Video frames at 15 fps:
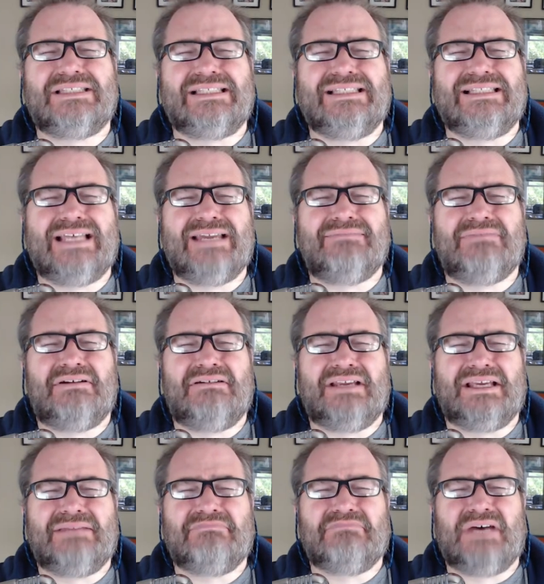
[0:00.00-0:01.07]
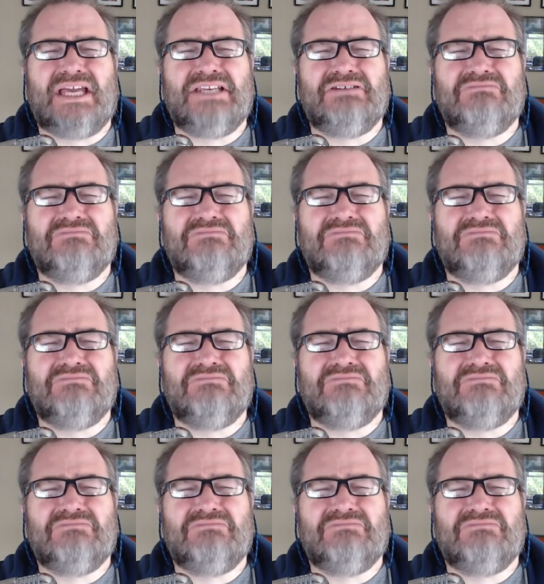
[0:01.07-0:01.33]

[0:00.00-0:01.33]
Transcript: nightmare. I gotta buy a new